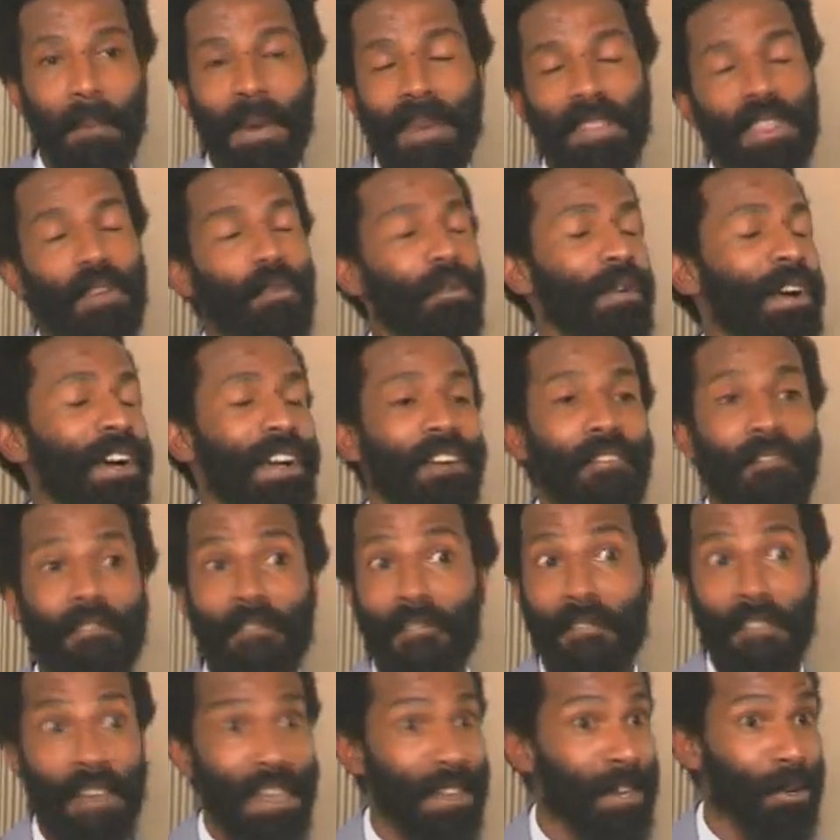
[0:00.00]
But they work
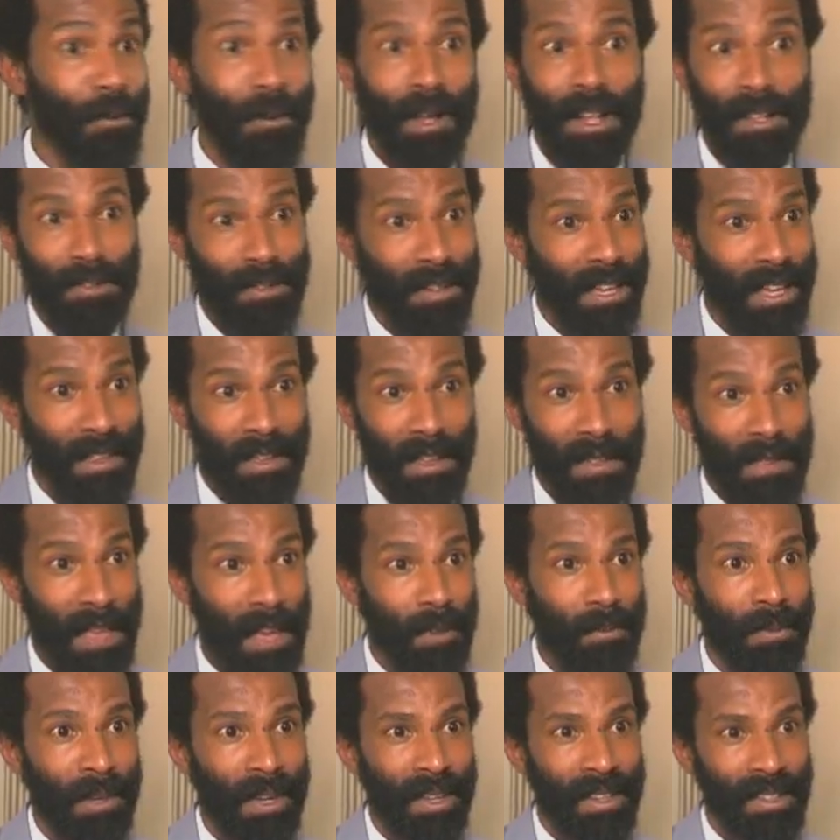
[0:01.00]
very well together in
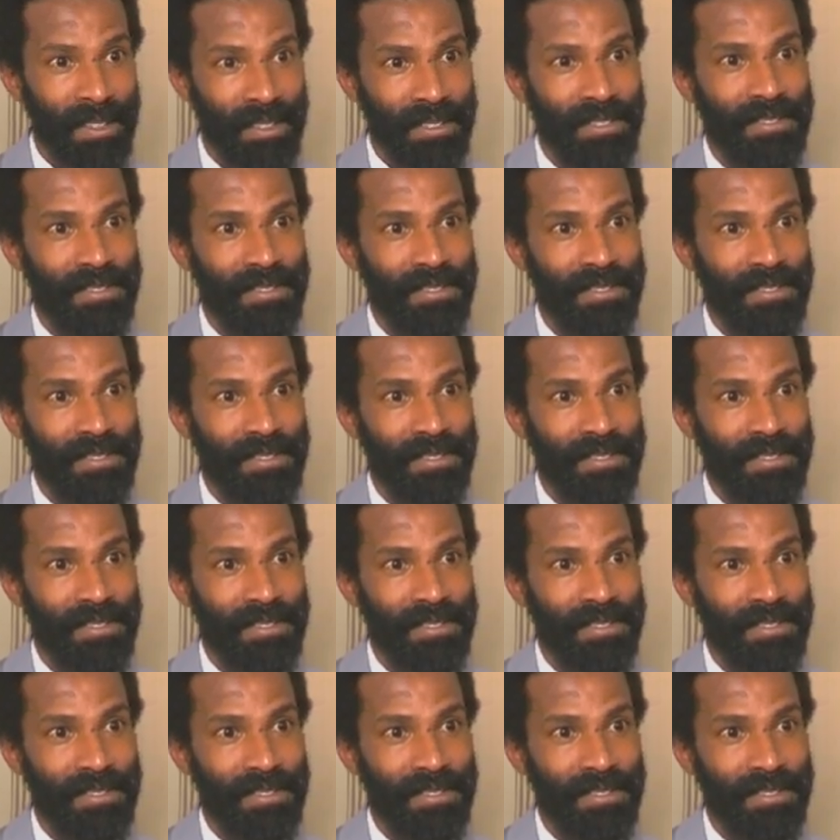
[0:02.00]
that way.